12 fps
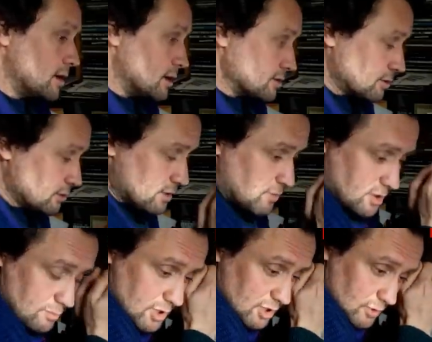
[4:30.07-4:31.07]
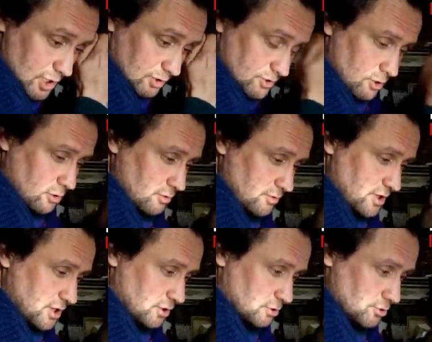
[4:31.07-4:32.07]
So let me, meanwhile, so the
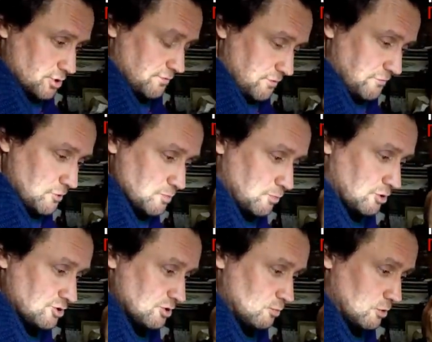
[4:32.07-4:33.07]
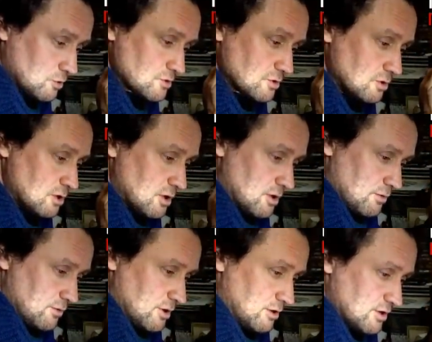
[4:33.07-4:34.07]
conclusion for first portion was,
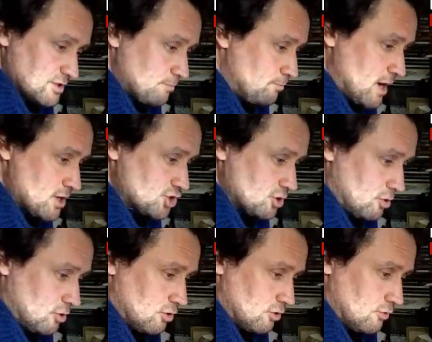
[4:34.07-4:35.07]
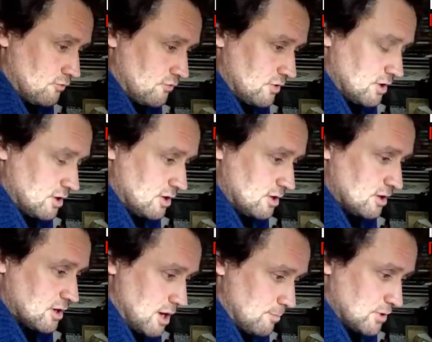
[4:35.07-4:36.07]
there is a bunch of
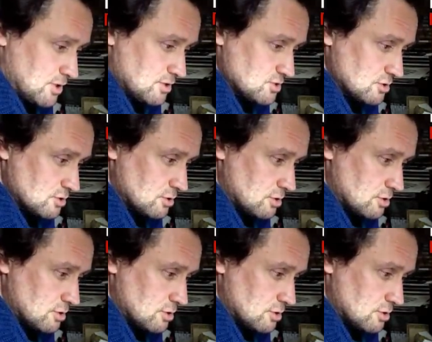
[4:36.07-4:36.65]
companies